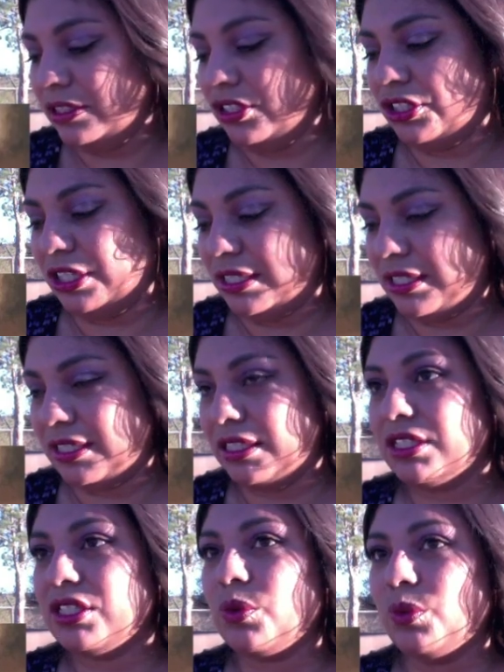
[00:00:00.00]
Jessica
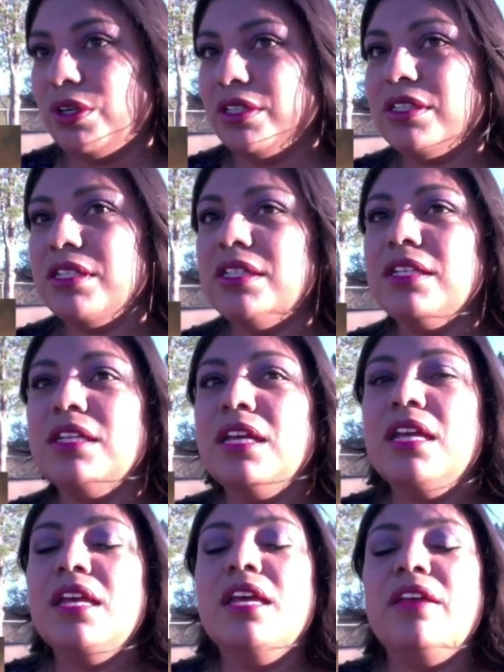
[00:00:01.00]

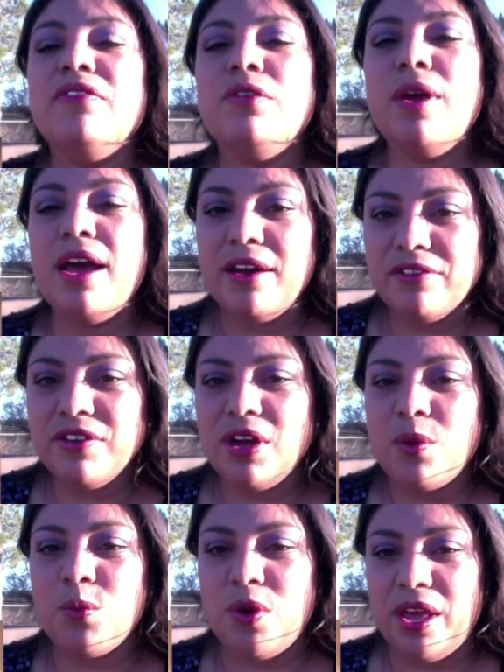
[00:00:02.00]
Sorenson. If you have
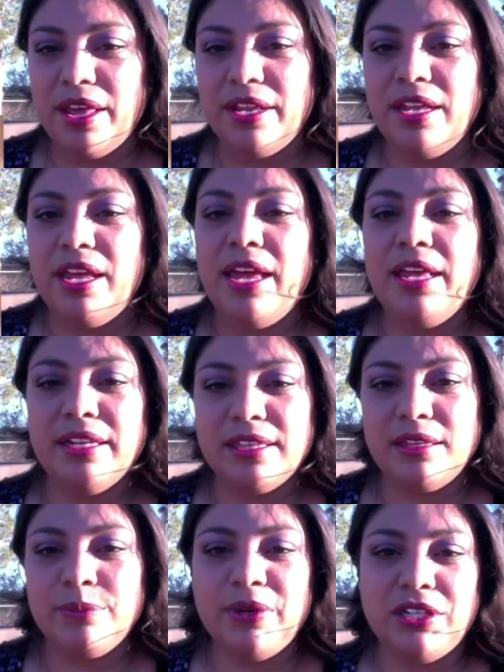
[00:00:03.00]
not read
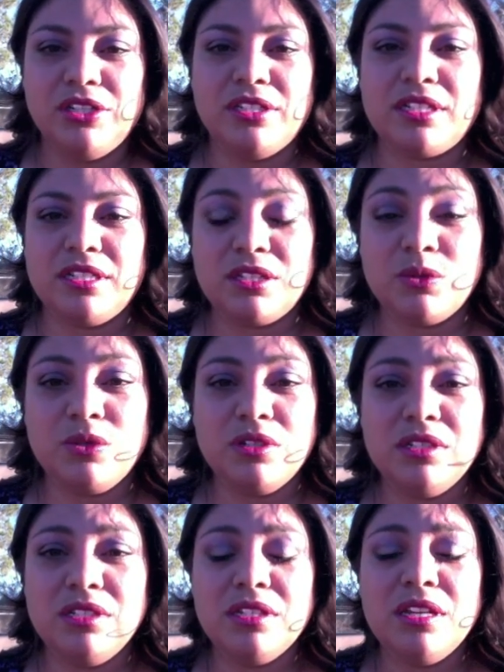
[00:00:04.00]
anything by Jessica
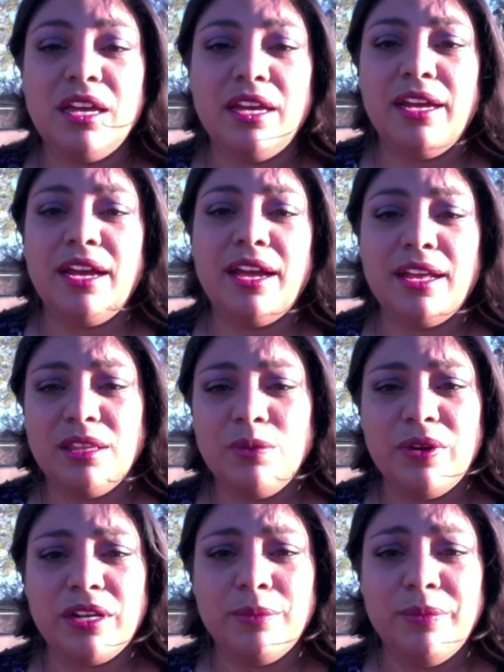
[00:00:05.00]
Sorenson, I highly
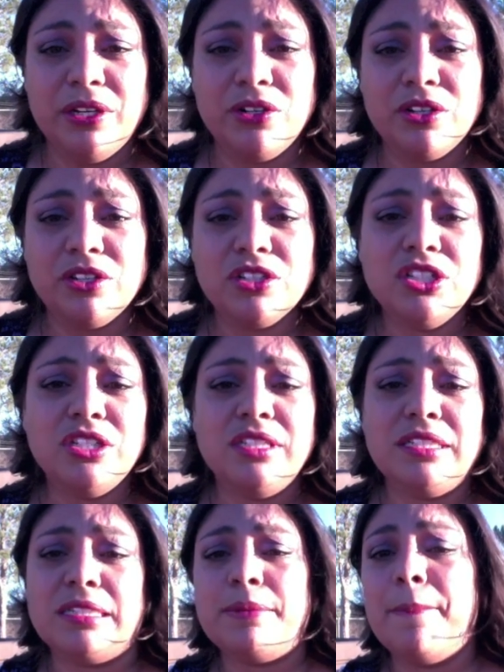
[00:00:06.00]
recommend her. She
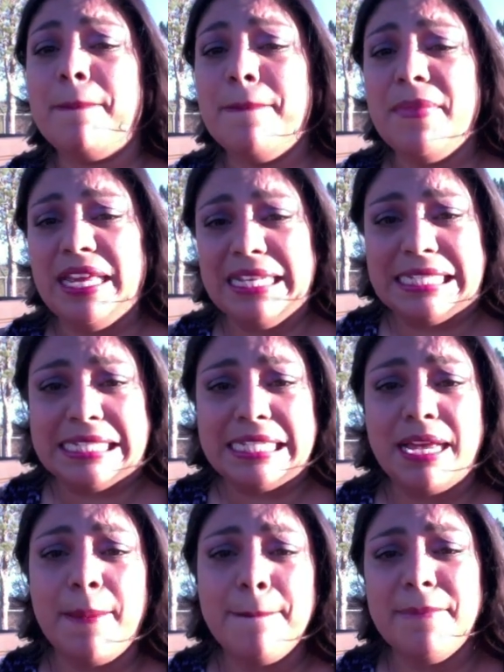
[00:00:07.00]
is
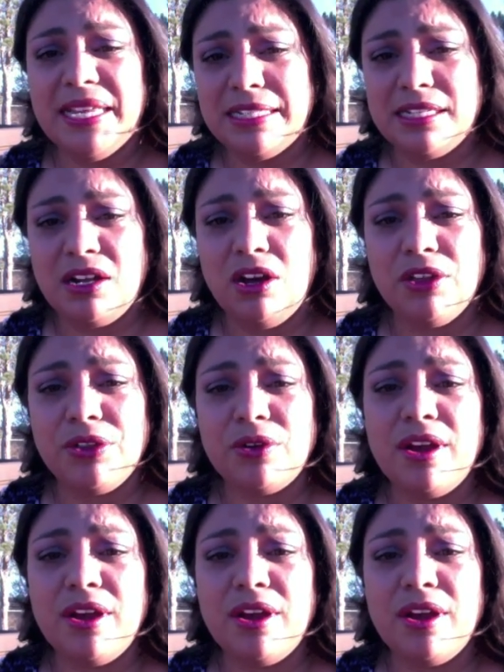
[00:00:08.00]
amazing, amazing author.